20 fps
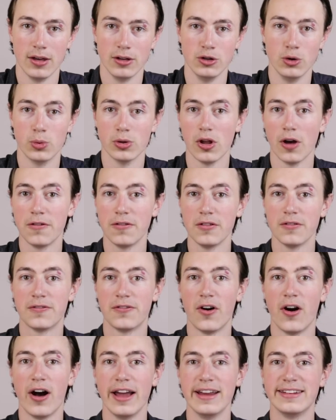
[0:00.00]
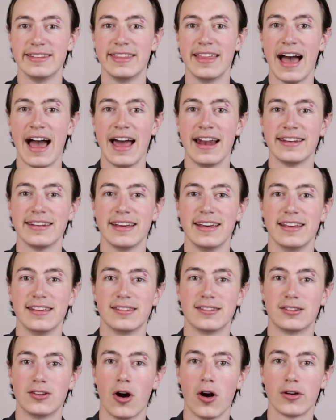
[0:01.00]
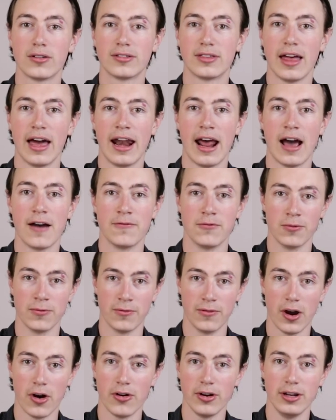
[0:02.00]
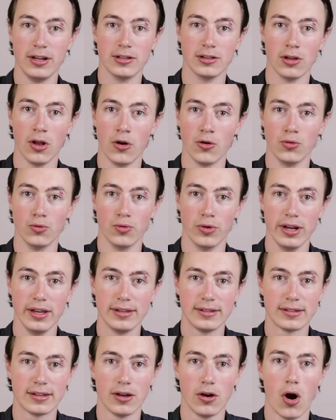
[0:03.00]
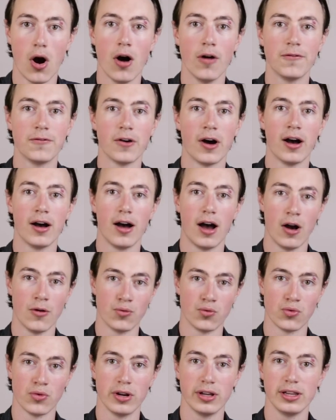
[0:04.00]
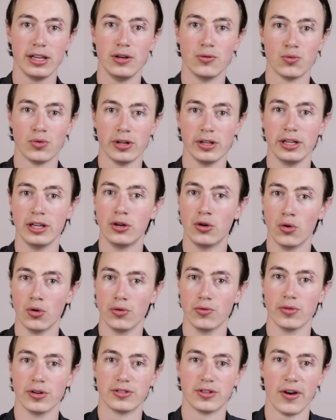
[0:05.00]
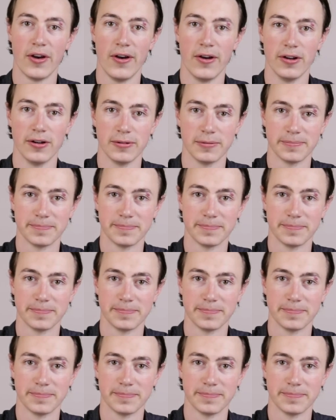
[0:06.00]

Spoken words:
you will often find that stocks that have very low risk offer a really, really good return.